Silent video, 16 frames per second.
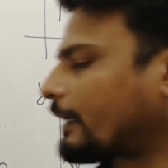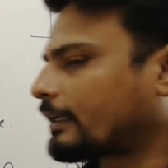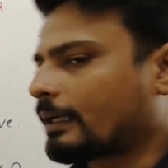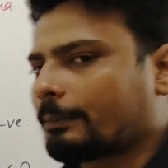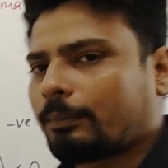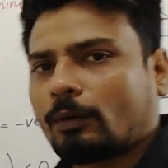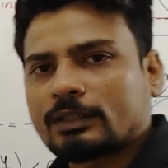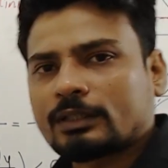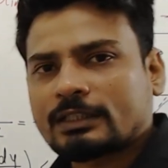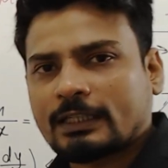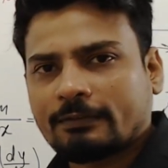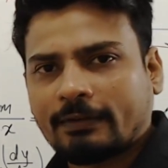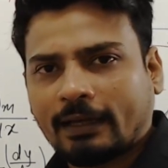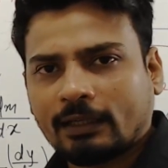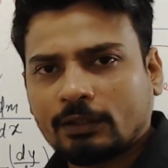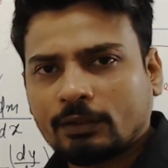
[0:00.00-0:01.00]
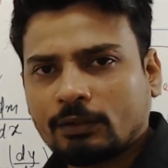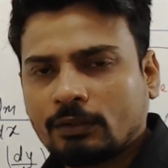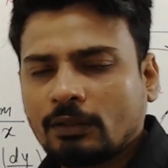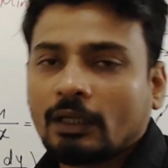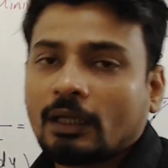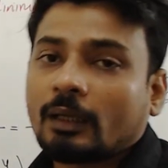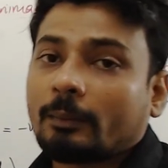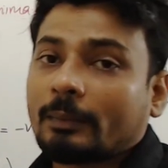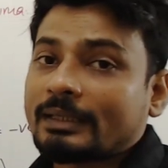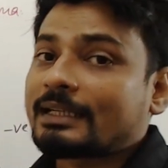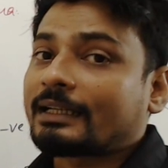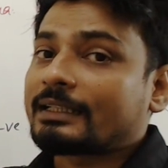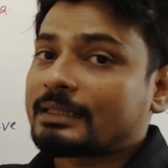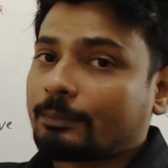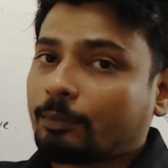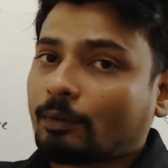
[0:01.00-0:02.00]
positive value, means that
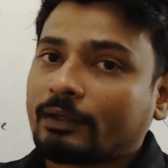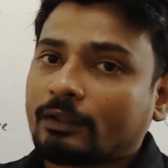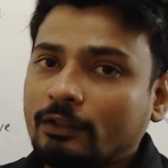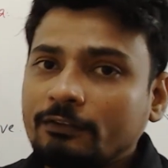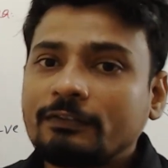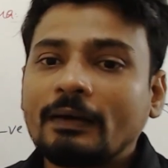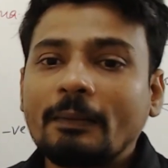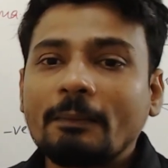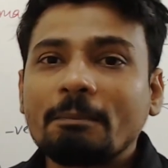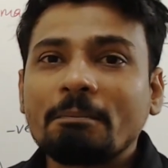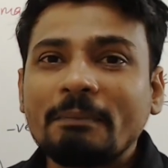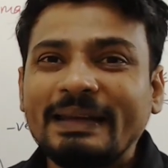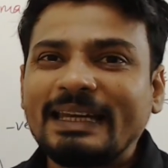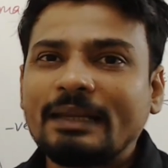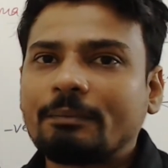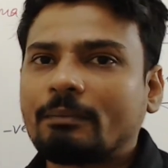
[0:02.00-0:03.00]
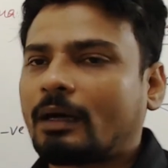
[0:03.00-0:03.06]
is the point of minima.